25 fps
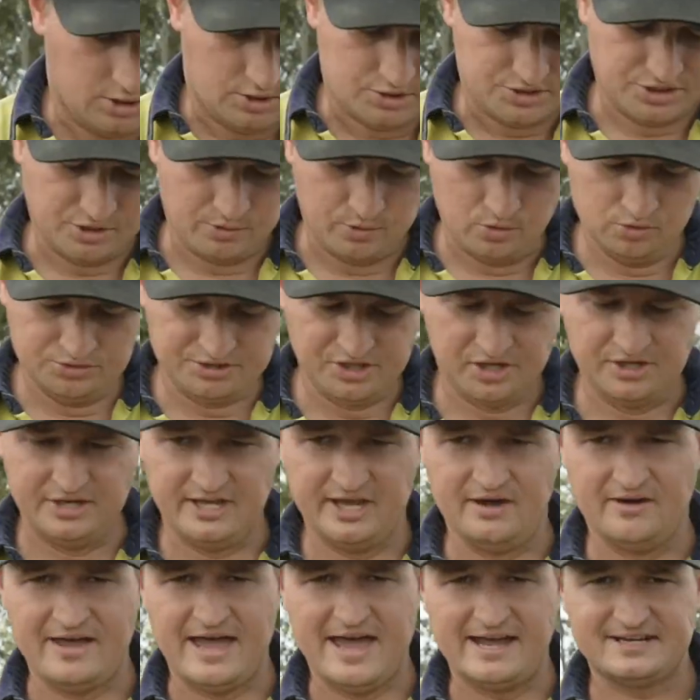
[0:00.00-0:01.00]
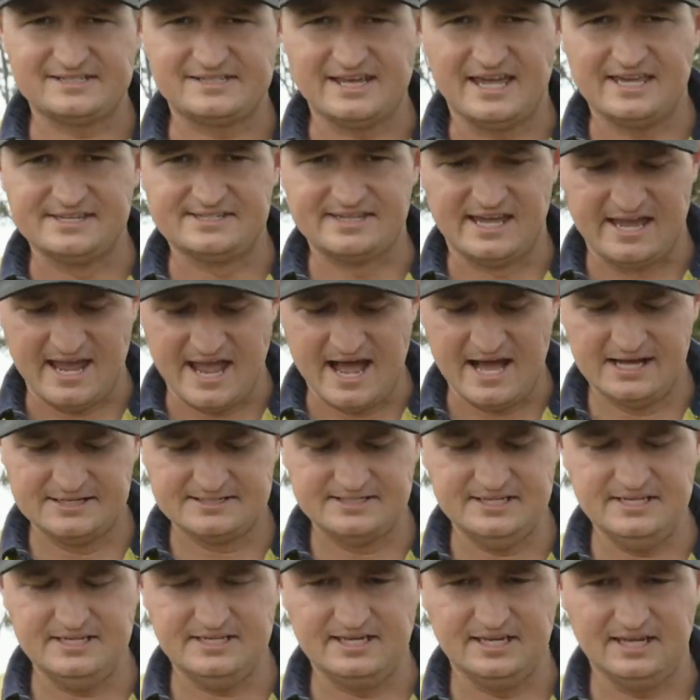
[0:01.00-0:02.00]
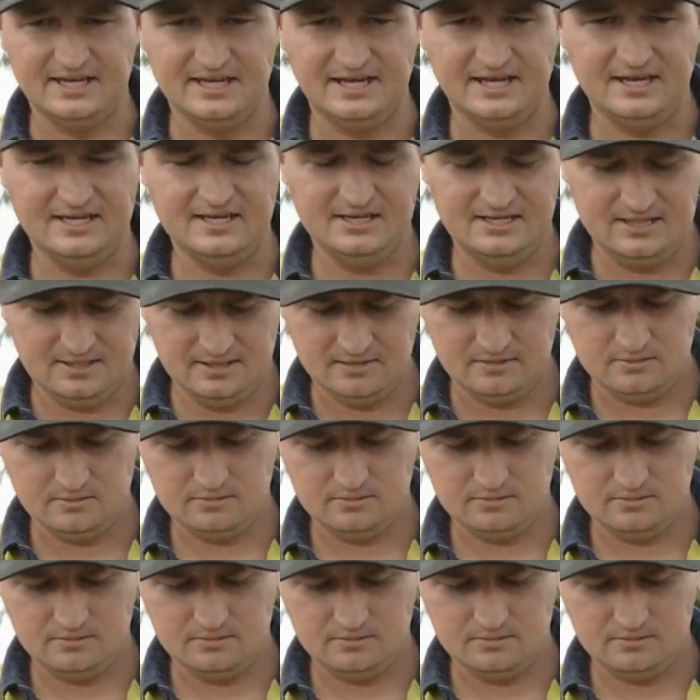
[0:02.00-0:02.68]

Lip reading: So it also now acts as a RTK